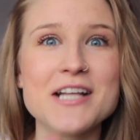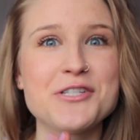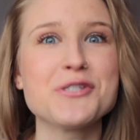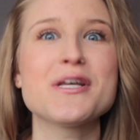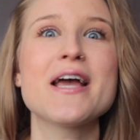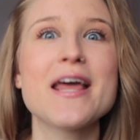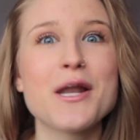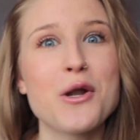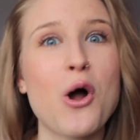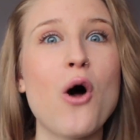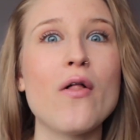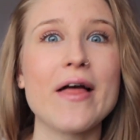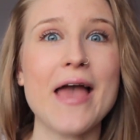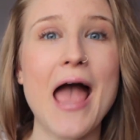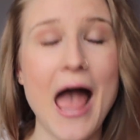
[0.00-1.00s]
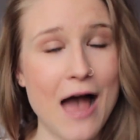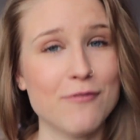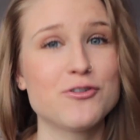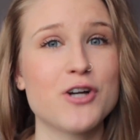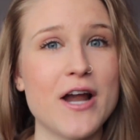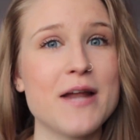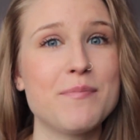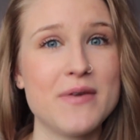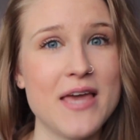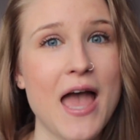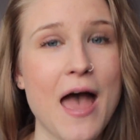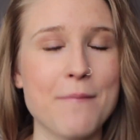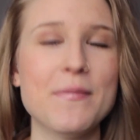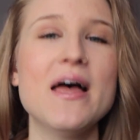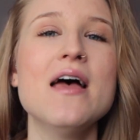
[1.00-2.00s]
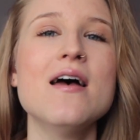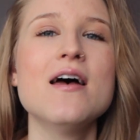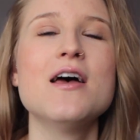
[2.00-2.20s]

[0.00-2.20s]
It's just I ate it all like after 8 p.m.